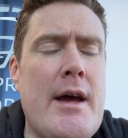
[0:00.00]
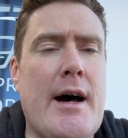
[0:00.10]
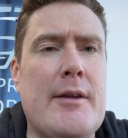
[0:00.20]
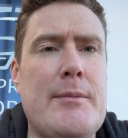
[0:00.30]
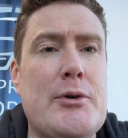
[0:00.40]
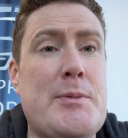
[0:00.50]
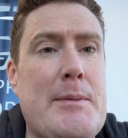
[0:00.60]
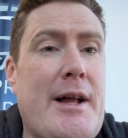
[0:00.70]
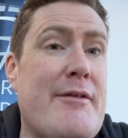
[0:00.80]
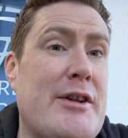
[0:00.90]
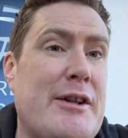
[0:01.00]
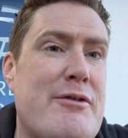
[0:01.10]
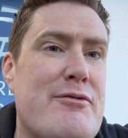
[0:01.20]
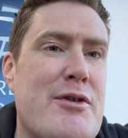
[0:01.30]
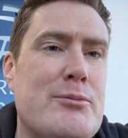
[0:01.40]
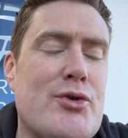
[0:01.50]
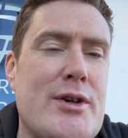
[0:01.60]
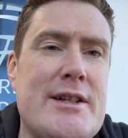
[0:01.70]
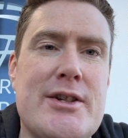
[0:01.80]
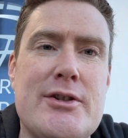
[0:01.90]
And most people have their living room
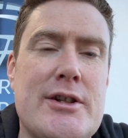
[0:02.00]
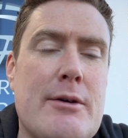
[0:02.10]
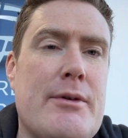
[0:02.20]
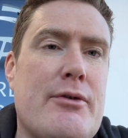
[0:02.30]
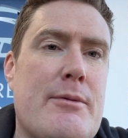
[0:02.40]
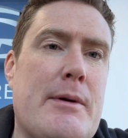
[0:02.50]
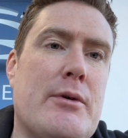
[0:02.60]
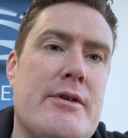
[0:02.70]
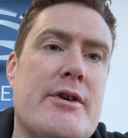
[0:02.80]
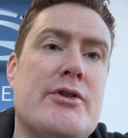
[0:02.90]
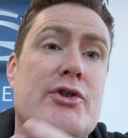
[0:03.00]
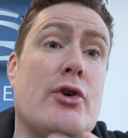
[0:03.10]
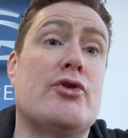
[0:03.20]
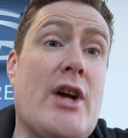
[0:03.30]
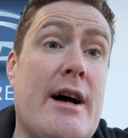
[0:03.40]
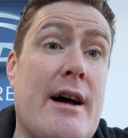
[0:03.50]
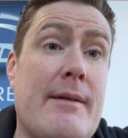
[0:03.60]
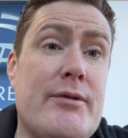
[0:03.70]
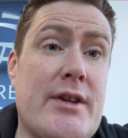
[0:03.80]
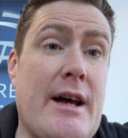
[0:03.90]
treated, whether it be one of the Scotch
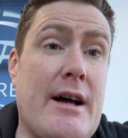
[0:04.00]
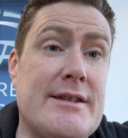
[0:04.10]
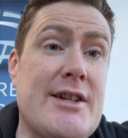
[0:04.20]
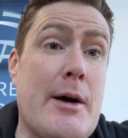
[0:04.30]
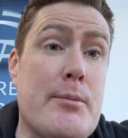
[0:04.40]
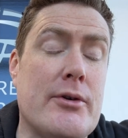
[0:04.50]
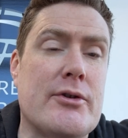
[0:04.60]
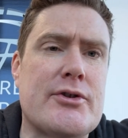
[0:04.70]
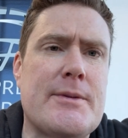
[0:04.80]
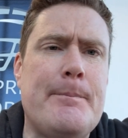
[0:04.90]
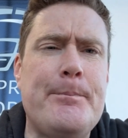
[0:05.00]
Guard type products.